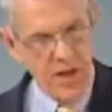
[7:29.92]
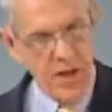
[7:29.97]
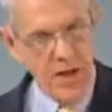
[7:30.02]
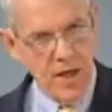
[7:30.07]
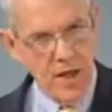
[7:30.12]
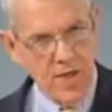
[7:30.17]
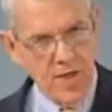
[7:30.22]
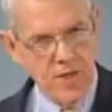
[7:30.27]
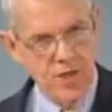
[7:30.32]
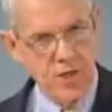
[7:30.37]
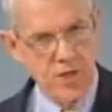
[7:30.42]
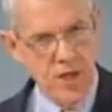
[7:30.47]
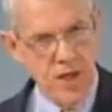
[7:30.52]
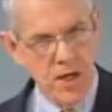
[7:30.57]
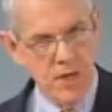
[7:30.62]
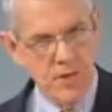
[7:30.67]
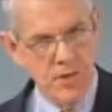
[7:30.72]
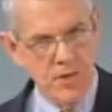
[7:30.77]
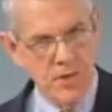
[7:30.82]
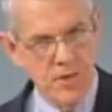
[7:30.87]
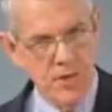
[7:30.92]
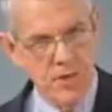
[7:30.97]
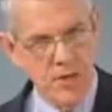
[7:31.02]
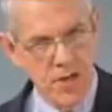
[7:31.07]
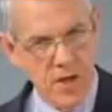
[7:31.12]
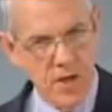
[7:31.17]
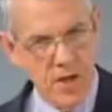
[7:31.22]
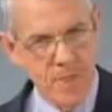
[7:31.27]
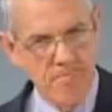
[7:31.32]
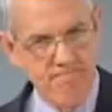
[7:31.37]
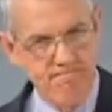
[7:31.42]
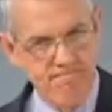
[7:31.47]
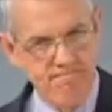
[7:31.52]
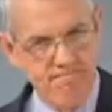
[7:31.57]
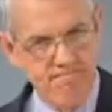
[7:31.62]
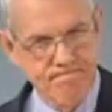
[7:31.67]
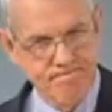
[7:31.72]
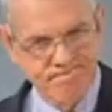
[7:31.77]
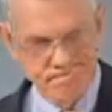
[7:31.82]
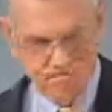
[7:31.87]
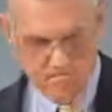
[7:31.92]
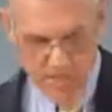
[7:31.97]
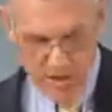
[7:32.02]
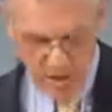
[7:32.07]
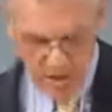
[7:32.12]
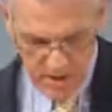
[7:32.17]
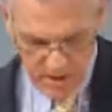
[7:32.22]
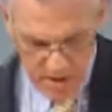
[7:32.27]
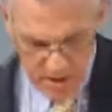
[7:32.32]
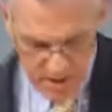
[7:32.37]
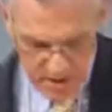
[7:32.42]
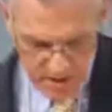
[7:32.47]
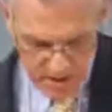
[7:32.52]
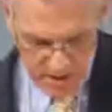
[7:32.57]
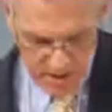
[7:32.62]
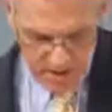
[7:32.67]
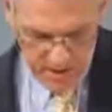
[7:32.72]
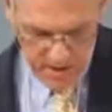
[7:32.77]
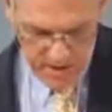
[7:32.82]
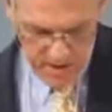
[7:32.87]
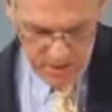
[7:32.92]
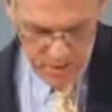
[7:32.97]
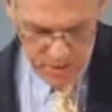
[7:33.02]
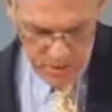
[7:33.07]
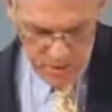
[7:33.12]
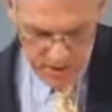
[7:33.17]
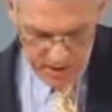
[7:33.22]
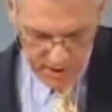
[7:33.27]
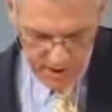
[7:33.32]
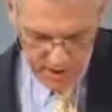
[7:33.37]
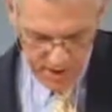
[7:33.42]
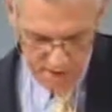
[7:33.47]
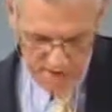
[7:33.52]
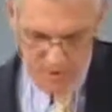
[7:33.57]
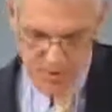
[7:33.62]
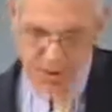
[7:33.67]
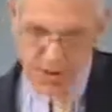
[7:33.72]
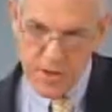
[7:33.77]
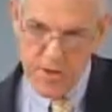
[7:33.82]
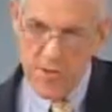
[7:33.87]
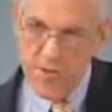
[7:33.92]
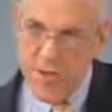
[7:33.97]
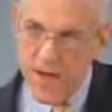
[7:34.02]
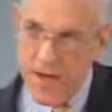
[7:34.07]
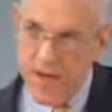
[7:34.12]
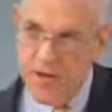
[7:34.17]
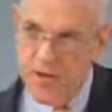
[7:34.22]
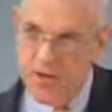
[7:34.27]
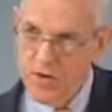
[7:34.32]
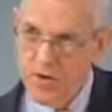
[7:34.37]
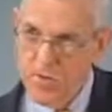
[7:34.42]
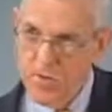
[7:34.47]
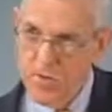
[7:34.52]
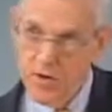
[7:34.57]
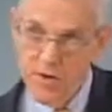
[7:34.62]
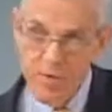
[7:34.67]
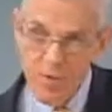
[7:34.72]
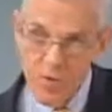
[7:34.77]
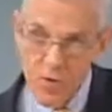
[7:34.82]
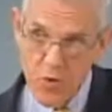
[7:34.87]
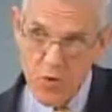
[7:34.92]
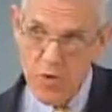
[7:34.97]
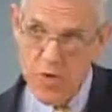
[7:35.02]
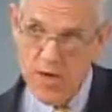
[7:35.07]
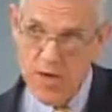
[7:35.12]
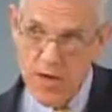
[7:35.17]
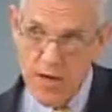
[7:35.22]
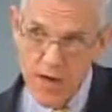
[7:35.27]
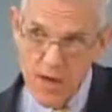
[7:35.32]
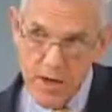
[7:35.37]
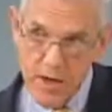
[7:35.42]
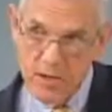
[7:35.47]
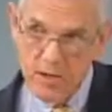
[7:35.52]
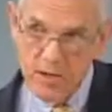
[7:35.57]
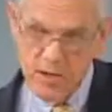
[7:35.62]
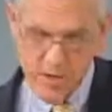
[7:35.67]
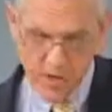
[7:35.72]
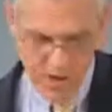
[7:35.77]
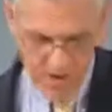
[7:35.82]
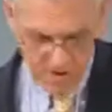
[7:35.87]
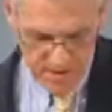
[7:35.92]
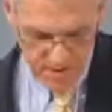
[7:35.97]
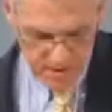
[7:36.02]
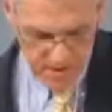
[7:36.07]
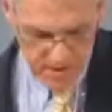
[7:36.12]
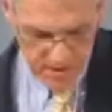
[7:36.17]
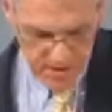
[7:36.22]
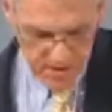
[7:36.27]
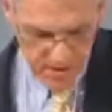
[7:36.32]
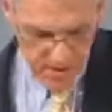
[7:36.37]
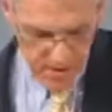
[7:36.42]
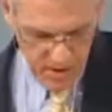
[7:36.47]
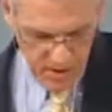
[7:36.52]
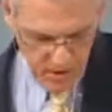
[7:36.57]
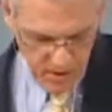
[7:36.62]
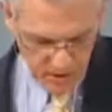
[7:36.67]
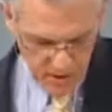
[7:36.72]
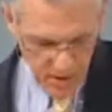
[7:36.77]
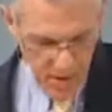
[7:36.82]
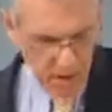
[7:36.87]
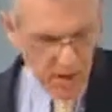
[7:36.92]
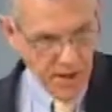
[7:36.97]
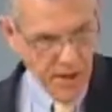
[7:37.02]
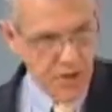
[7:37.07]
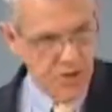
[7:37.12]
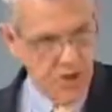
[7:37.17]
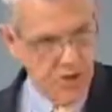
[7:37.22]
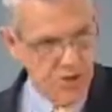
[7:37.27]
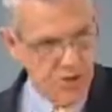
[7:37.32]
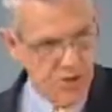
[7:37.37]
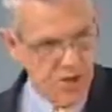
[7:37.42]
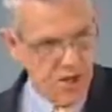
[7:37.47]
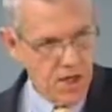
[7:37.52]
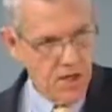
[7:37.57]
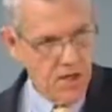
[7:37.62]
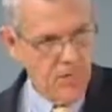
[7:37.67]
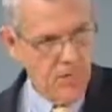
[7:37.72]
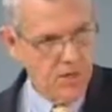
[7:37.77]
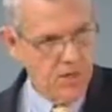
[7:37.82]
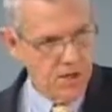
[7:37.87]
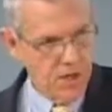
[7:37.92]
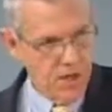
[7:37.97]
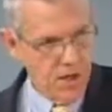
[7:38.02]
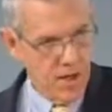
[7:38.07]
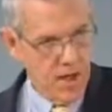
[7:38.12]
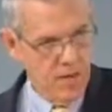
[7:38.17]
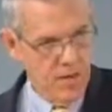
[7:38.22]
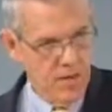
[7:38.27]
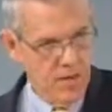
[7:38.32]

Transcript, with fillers: and shame to him. He who answers a matter before he hears it it is folly and shame to him.